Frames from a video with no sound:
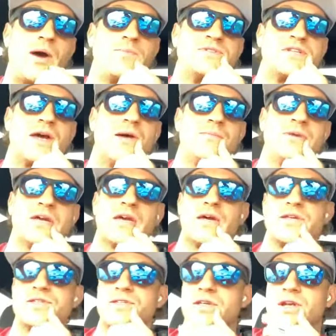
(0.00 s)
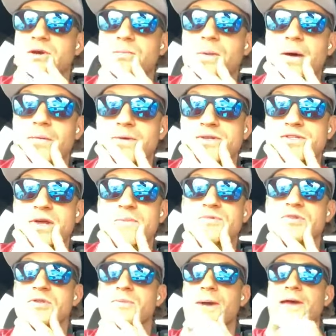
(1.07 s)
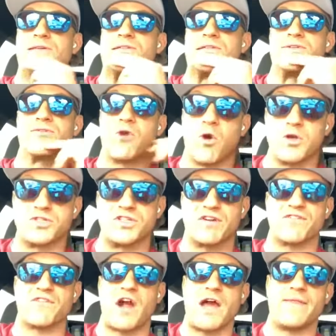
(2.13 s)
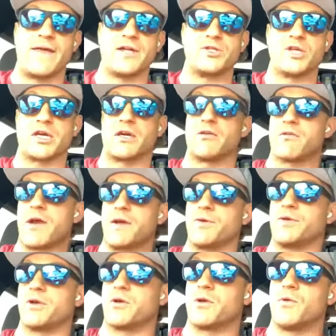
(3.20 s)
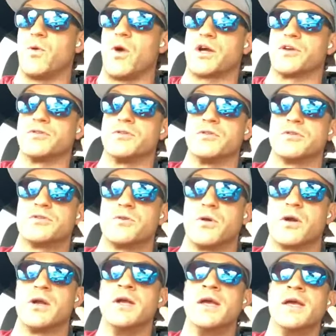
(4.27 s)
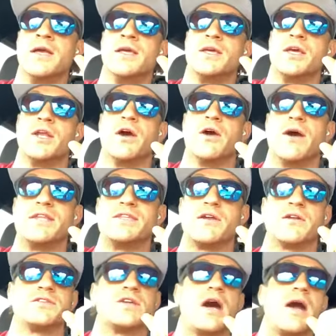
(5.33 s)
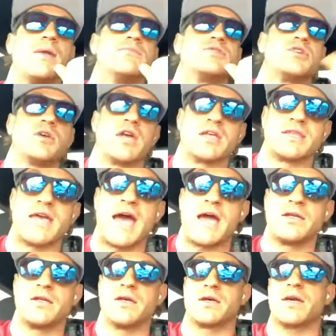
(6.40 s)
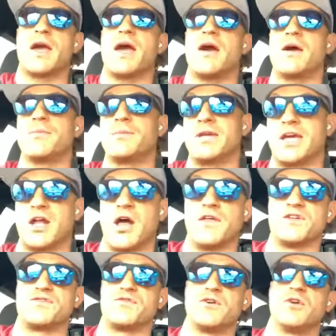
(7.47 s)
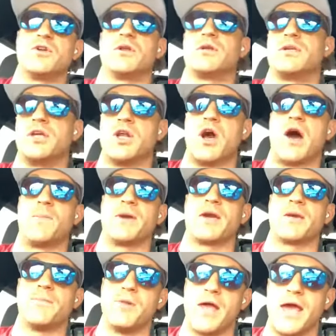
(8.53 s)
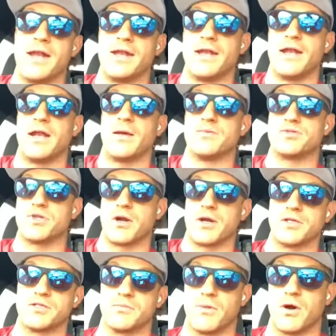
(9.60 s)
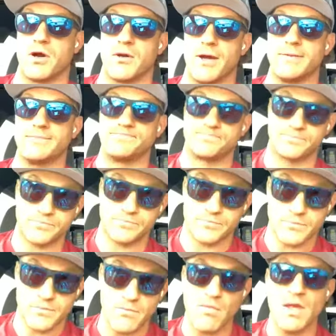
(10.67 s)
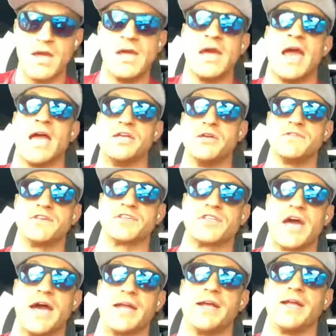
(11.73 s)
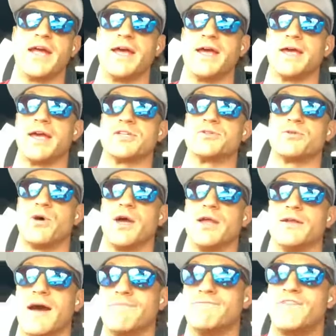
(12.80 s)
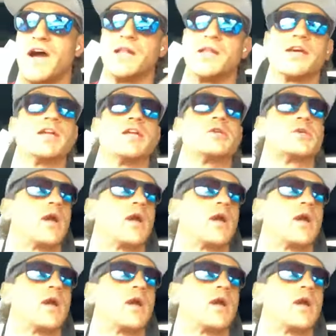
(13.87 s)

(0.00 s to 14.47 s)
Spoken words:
pub sub, because, you know, public subs are the best. And of course they're frying that chicken right when you're walking through the store, you know, at dinner time. So you get that and you're like, oh, I'm going to get all this food and, you know, I'll pick a plan and end up starting tomorrow, right? And you've decided, hey, guess what? I'm finally